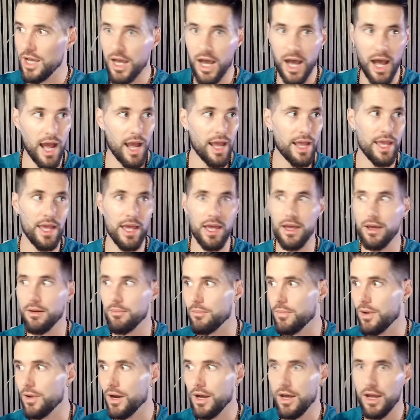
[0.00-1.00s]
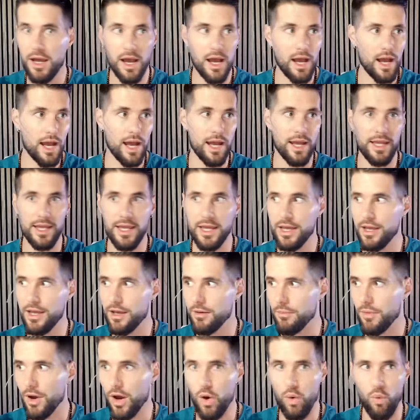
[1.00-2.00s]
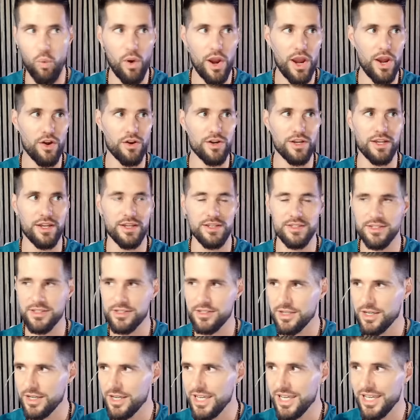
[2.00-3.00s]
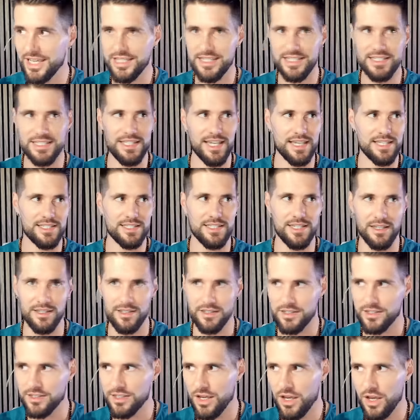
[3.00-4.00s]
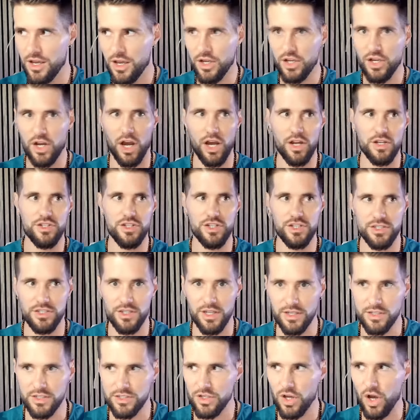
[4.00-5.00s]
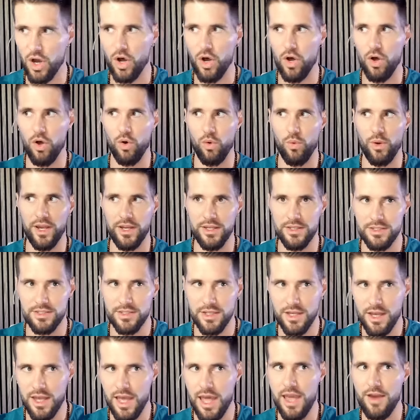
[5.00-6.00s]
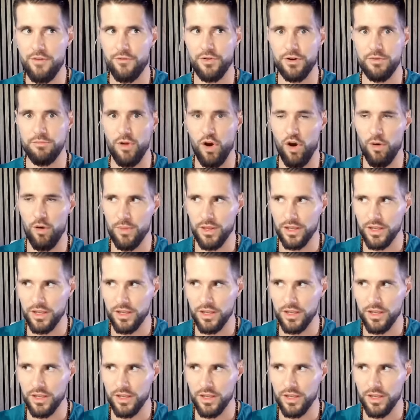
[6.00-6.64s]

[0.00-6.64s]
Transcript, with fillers: I am, I am, awareness, existence, consciousness always, every moment,